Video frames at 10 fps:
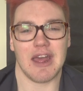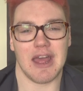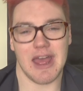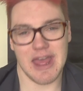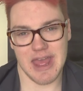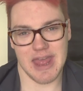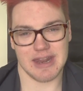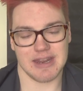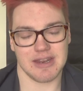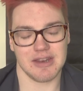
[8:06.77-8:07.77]

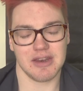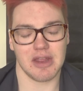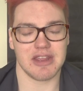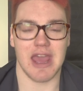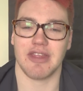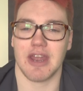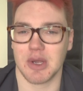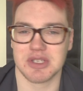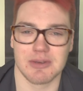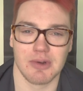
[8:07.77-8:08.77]
And yeah, they're doing some